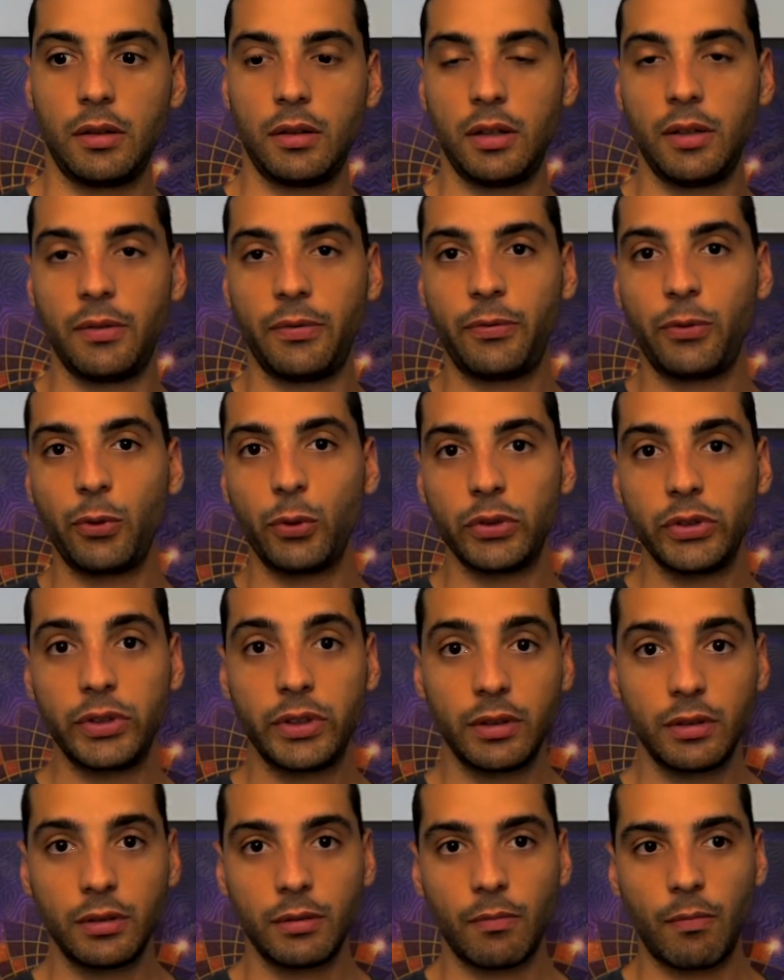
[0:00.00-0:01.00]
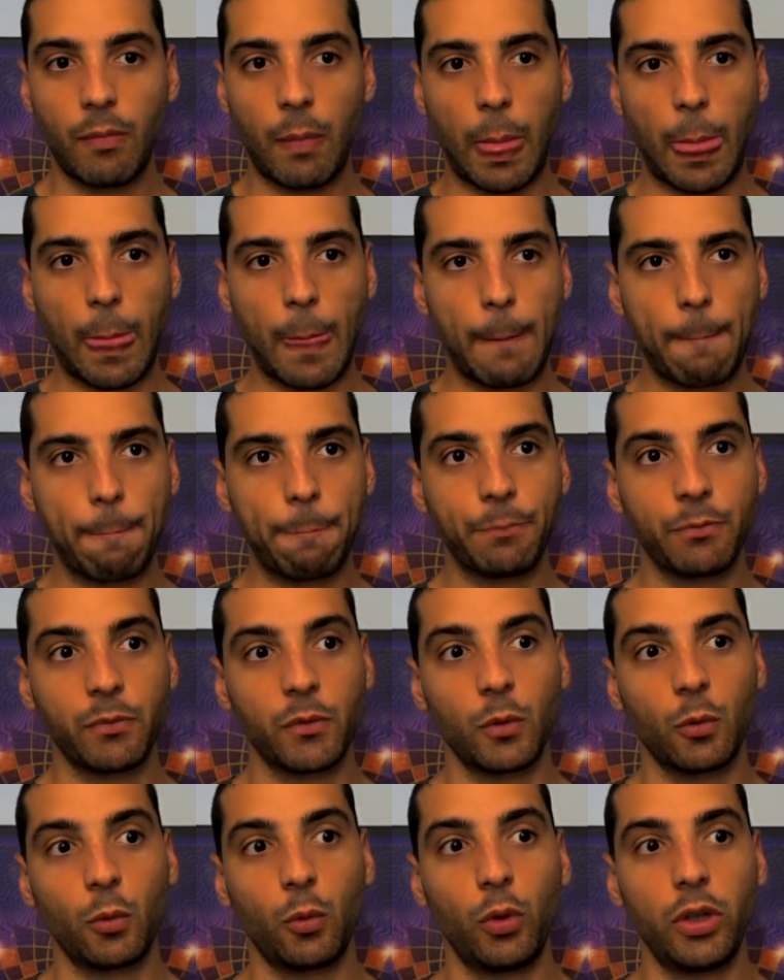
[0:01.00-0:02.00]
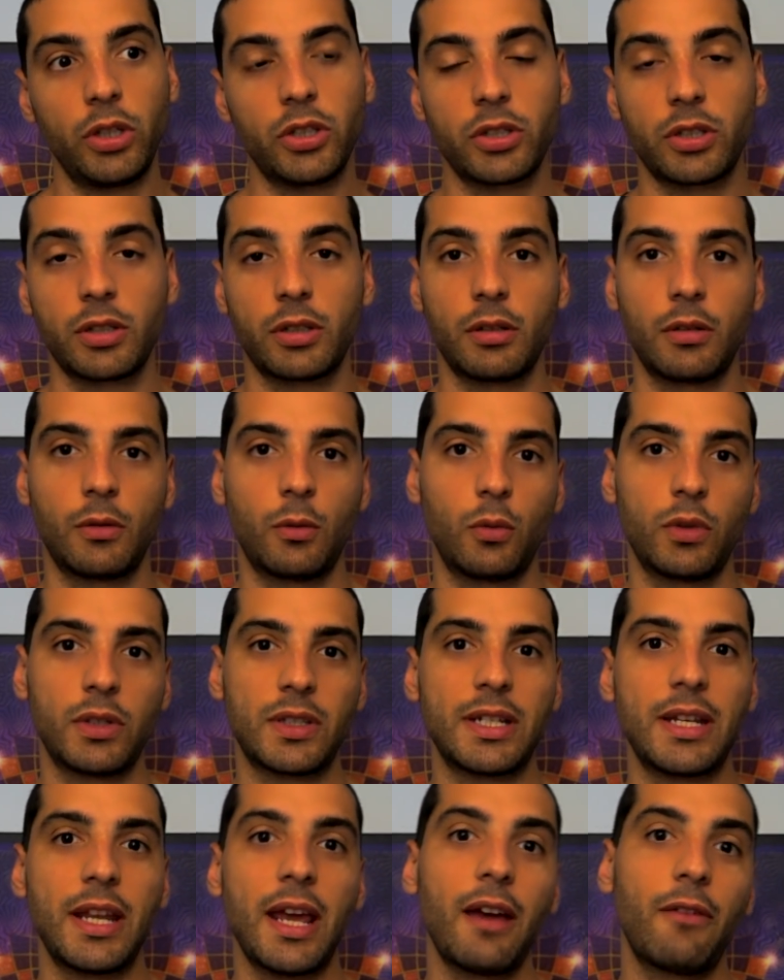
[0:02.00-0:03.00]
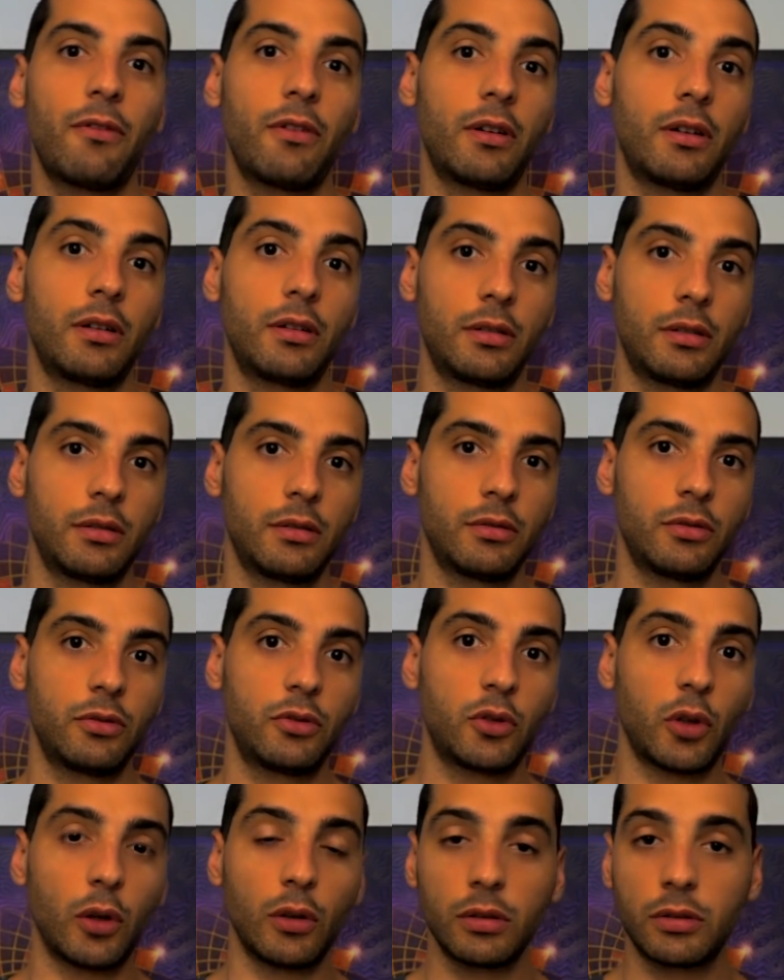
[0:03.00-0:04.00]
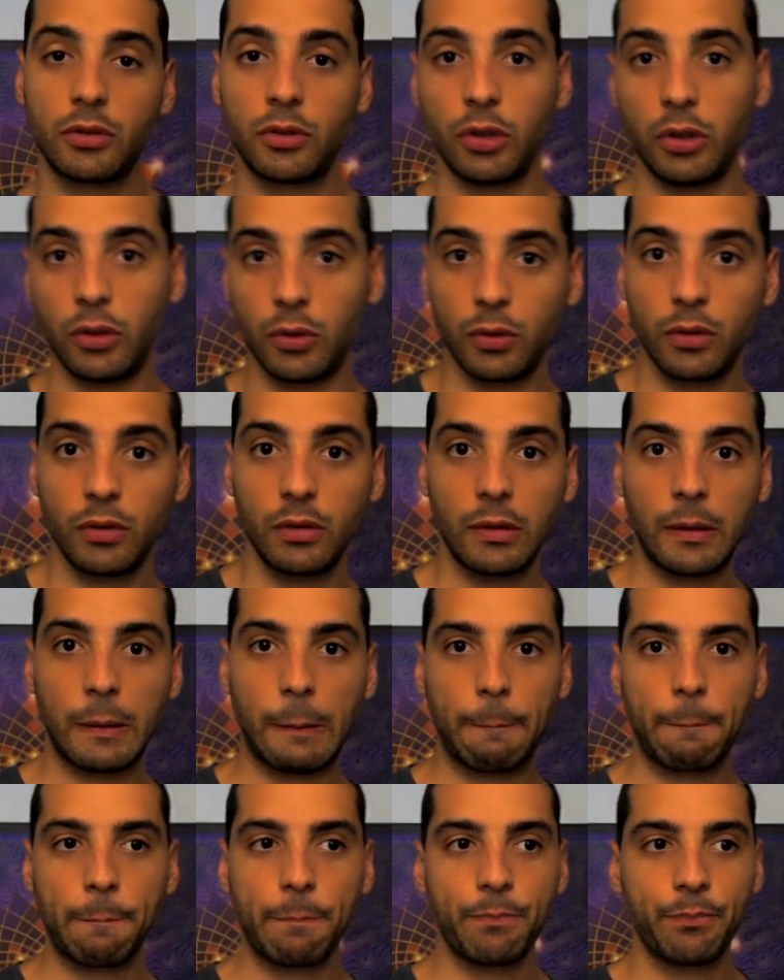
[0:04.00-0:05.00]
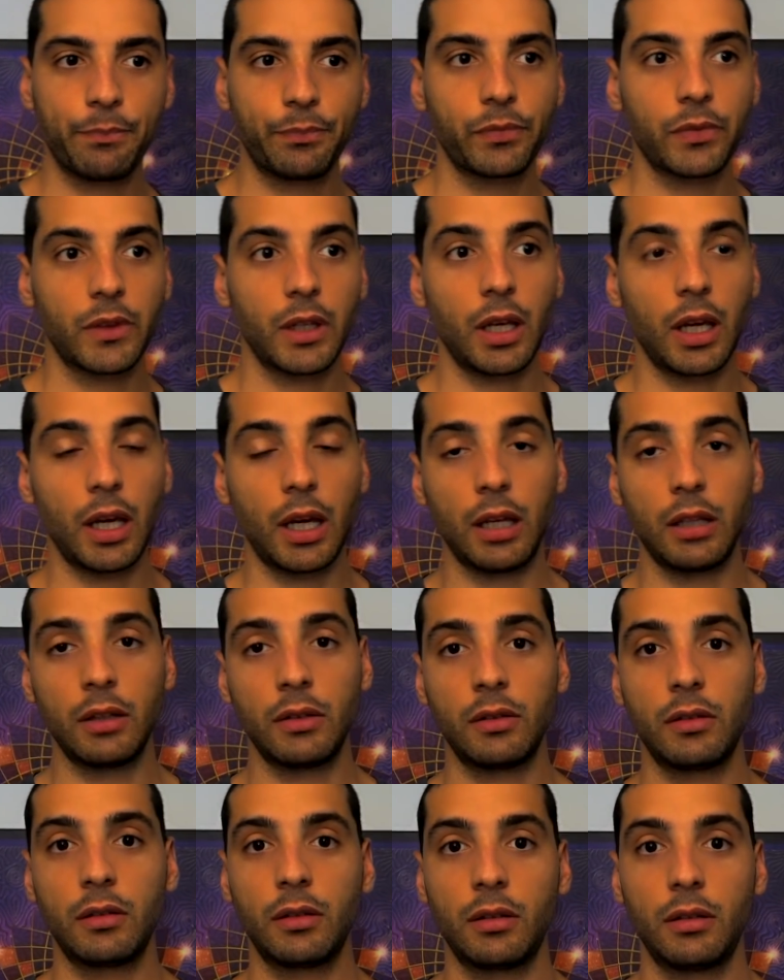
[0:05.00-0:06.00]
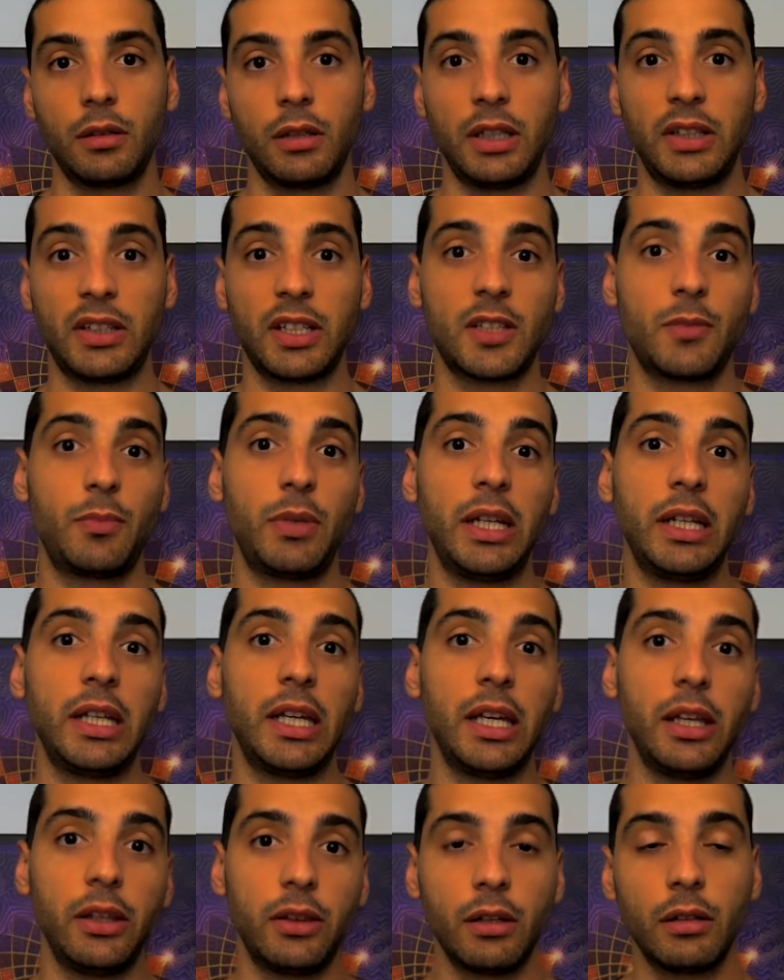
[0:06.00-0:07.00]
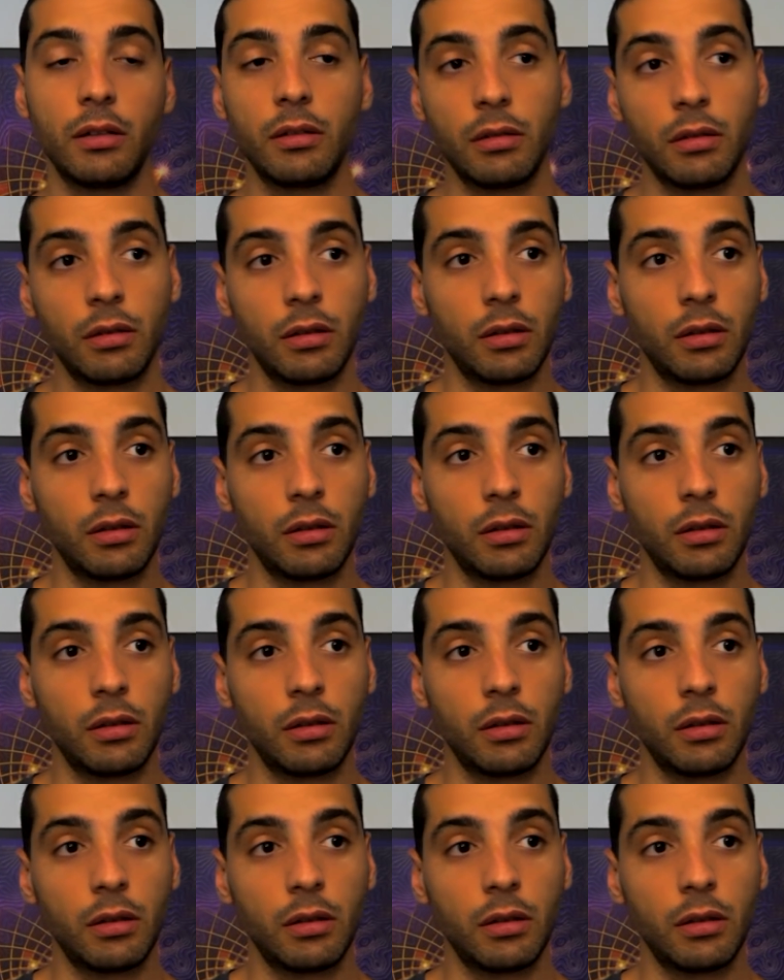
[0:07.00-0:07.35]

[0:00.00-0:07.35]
the food which was never told to you, and it has been hidden,